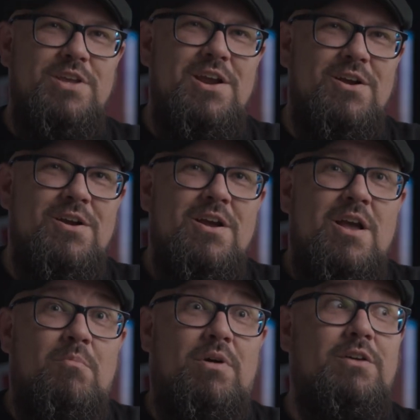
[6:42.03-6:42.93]
year,
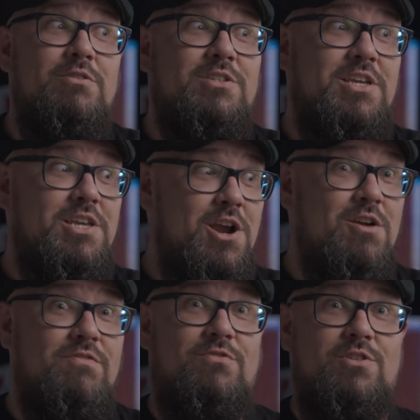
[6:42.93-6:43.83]
but it was a
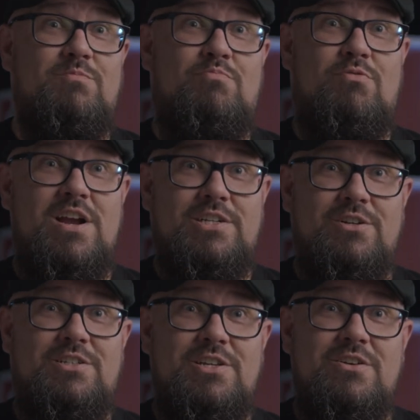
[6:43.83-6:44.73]
year full of
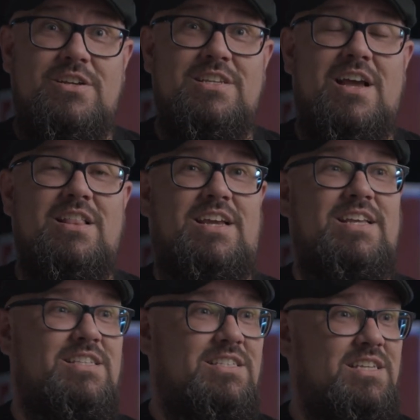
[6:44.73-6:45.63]
pressure too, because I like
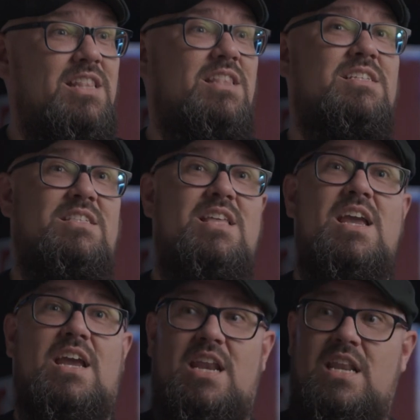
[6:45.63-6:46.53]
had said this
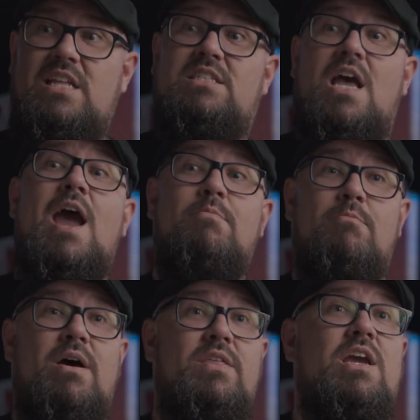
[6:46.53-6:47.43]
thing and it needs to
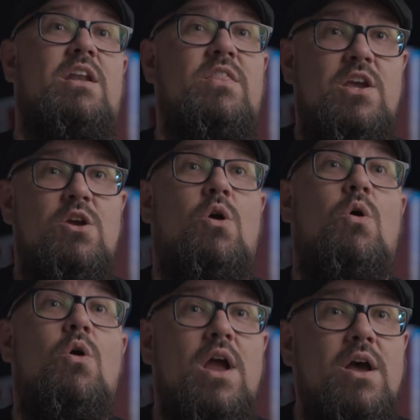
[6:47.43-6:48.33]
happen by the end of the year
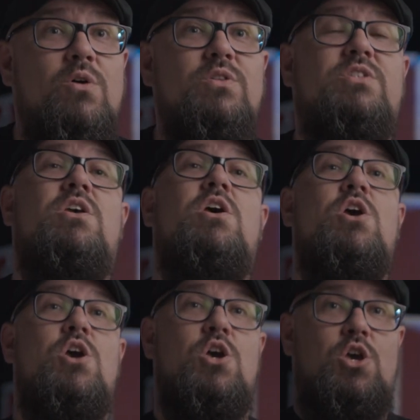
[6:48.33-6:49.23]
or else
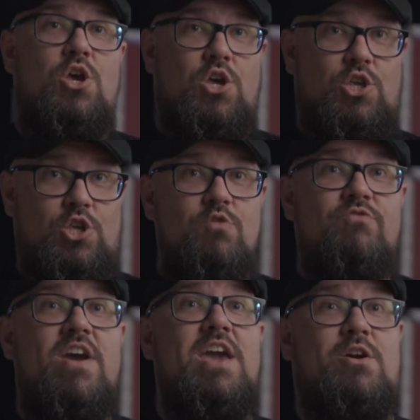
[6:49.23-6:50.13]
you
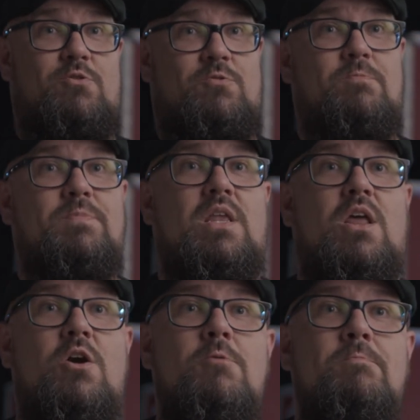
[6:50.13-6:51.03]
fail. You
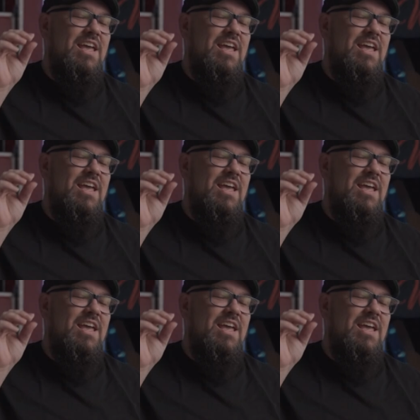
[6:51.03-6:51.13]
know,